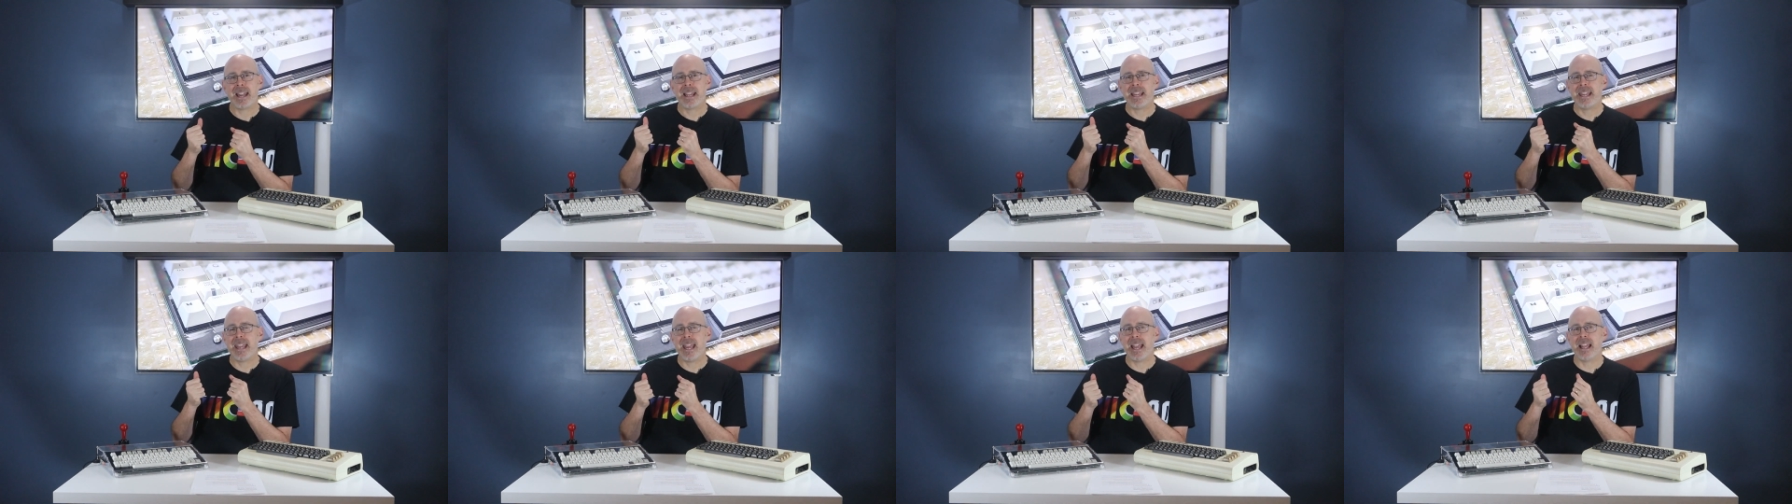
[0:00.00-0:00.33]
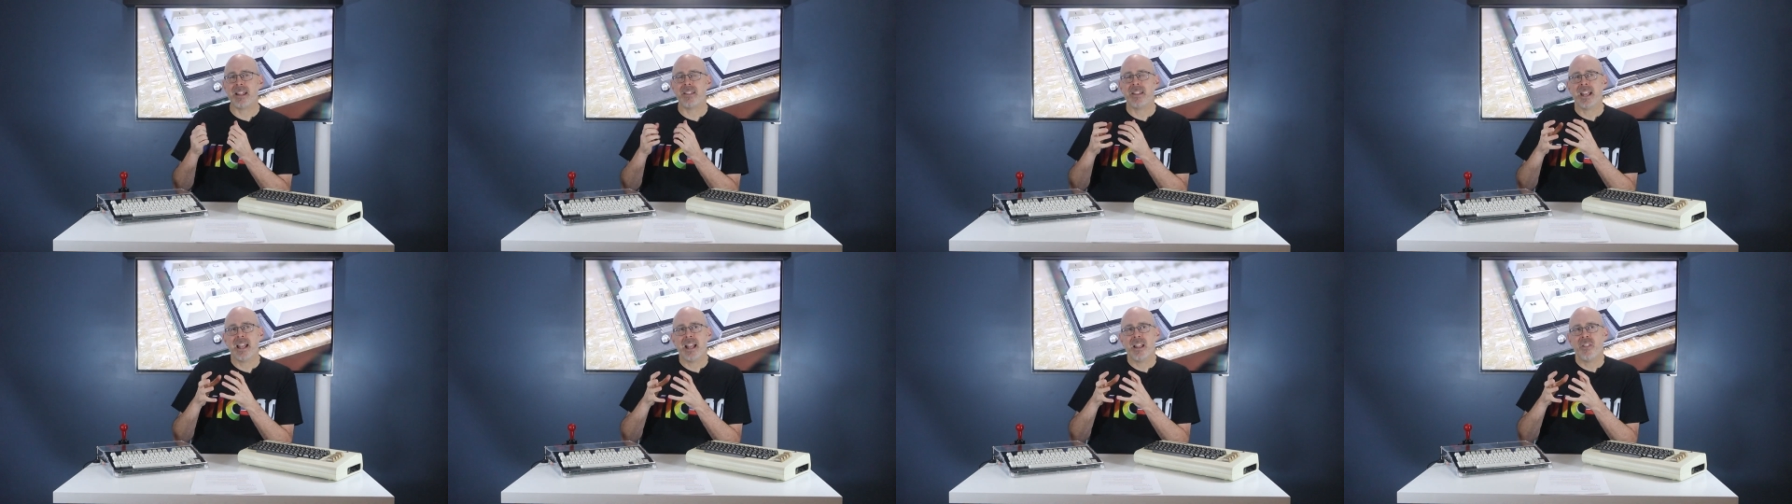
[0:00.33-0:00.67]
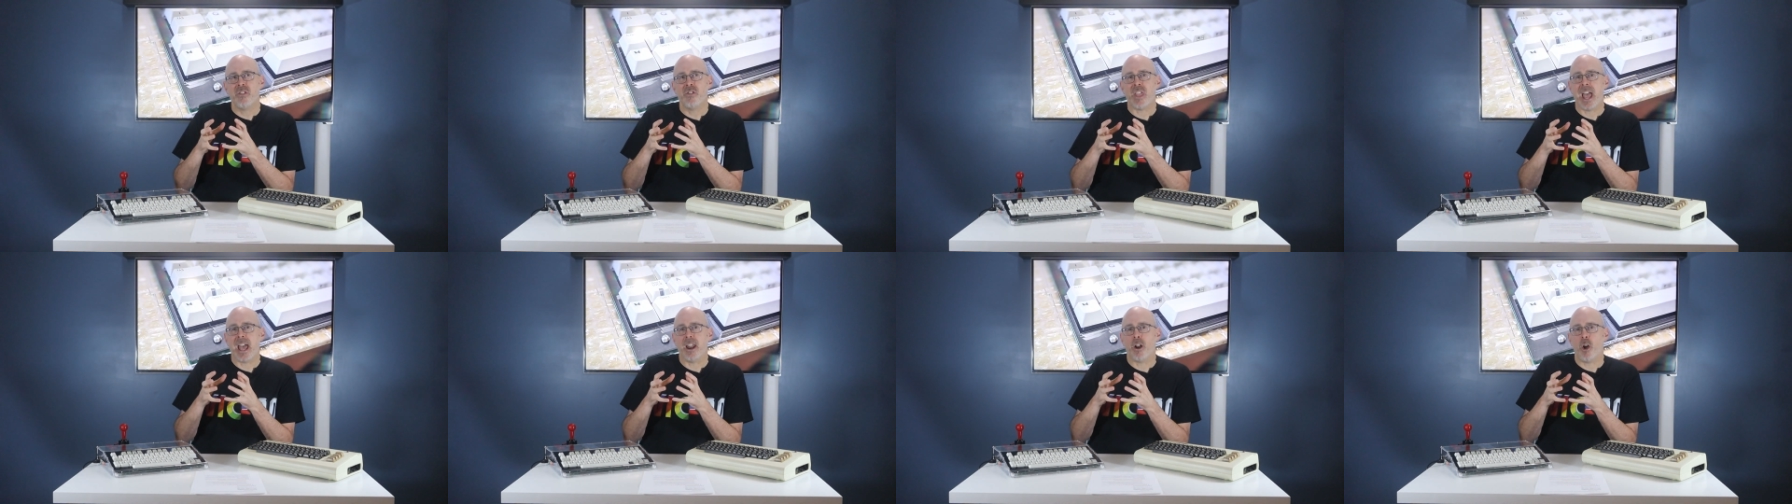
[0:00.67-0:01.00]
And again,
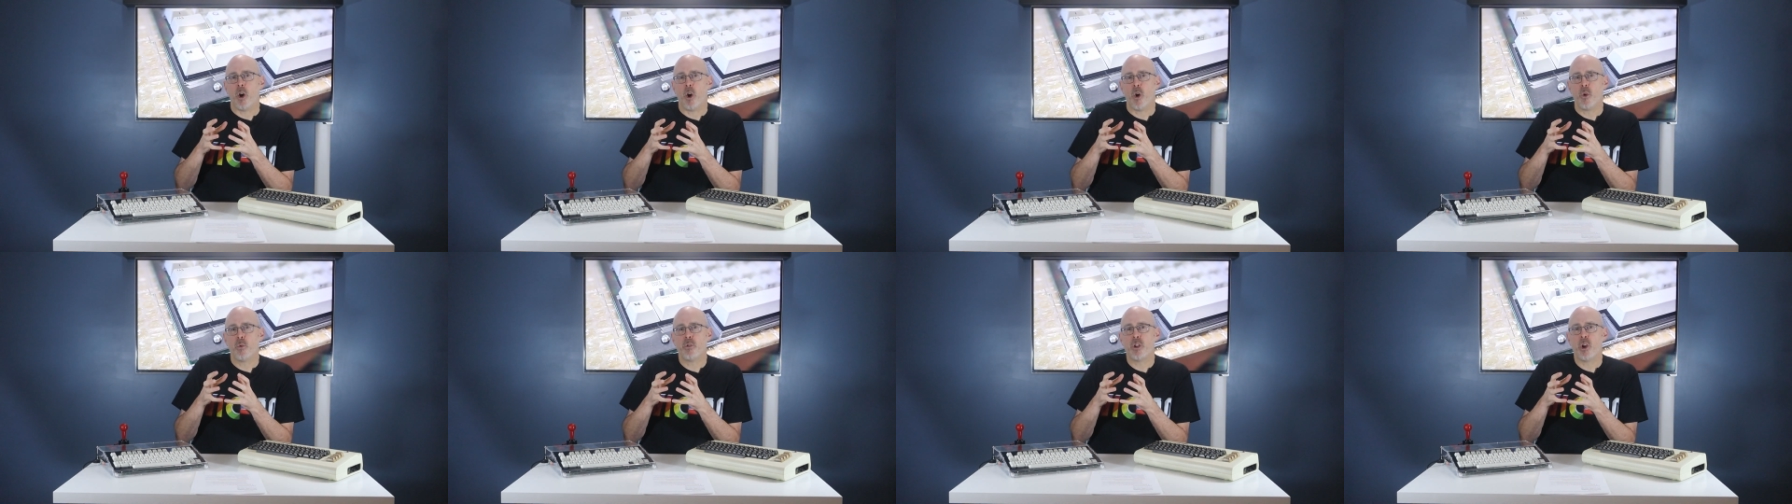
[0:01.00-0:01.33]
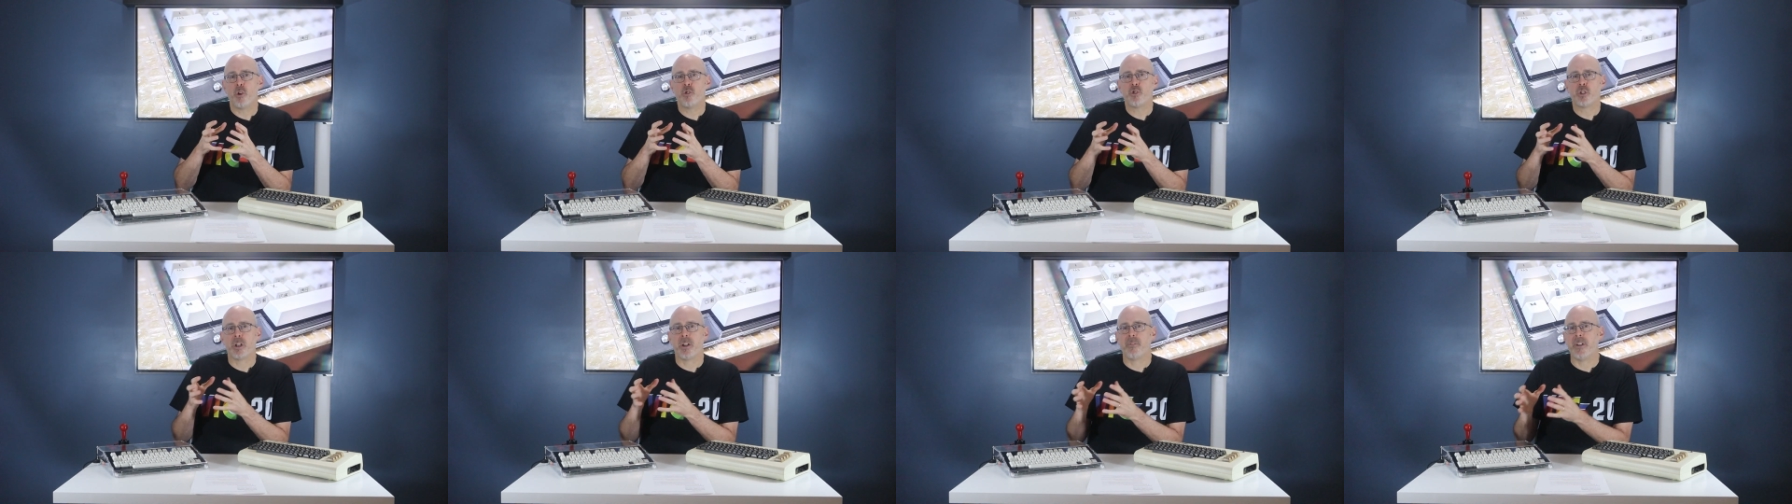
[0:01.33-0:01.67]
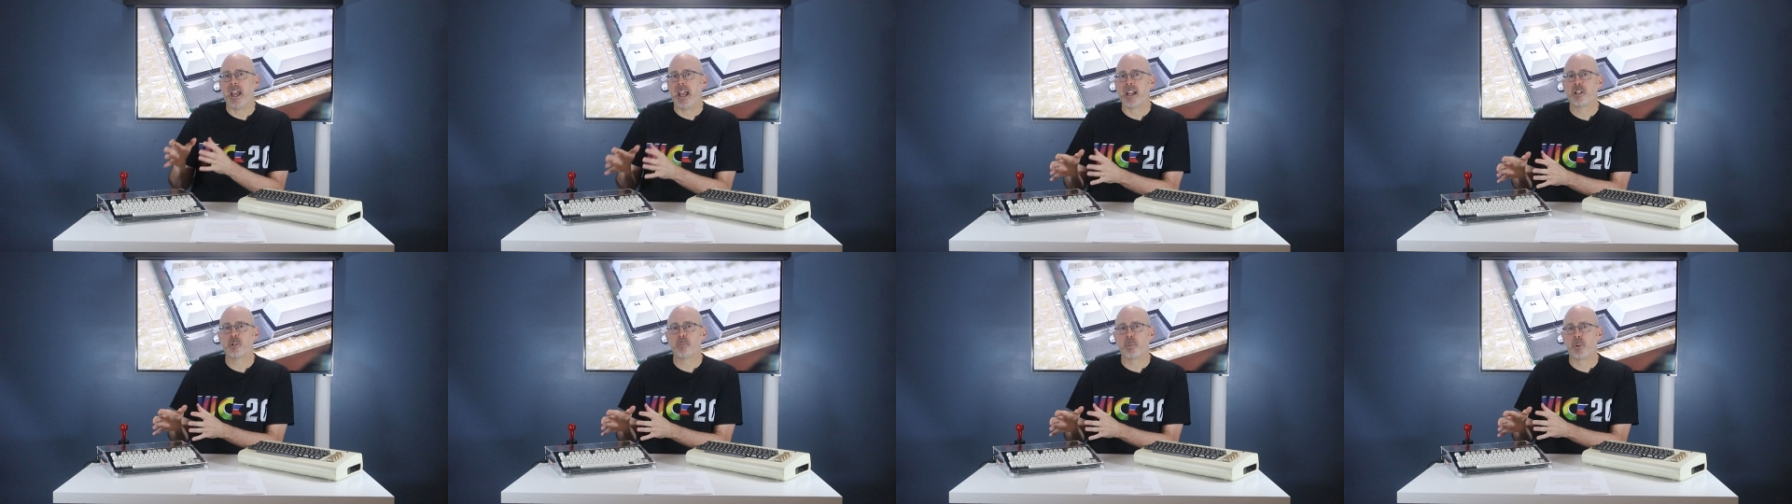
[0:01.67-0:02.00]
that whole notion of